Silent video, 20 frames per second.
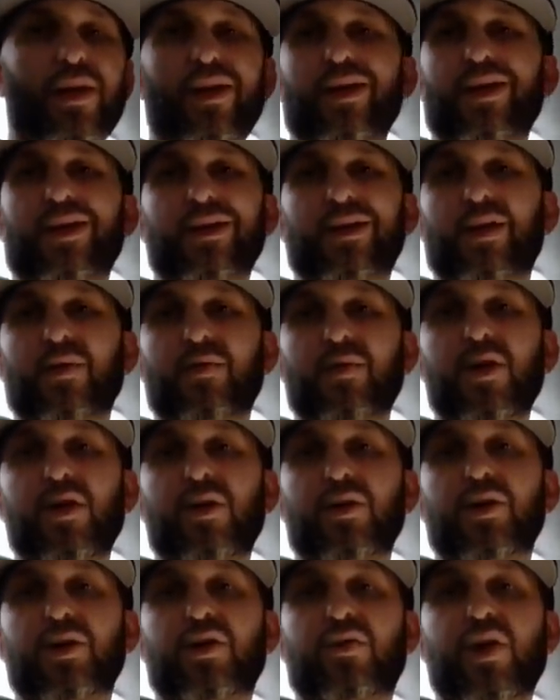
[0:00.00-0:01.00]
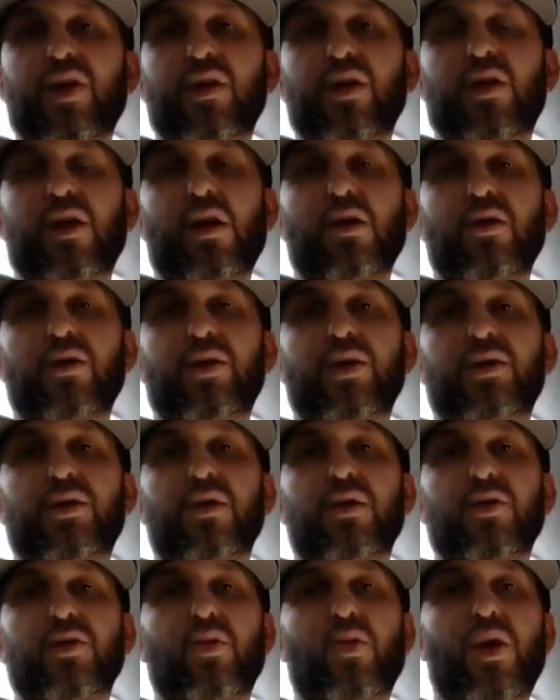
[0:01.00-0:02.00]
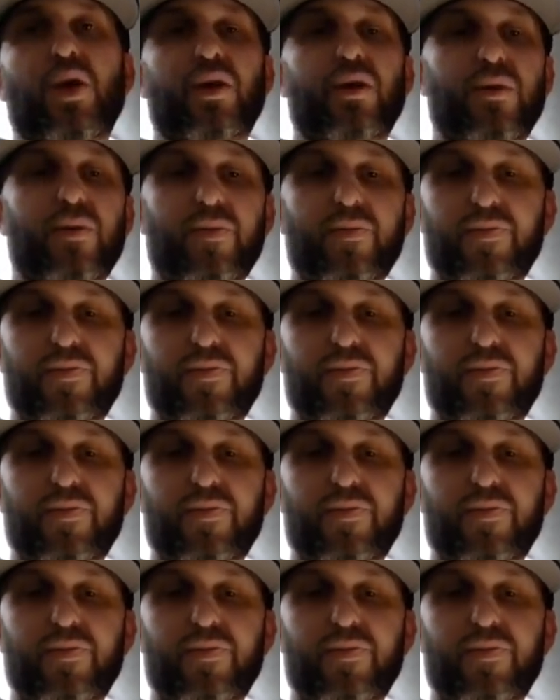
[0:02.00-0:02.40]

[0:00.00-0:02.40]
Because to me on the screen, the color just looks white.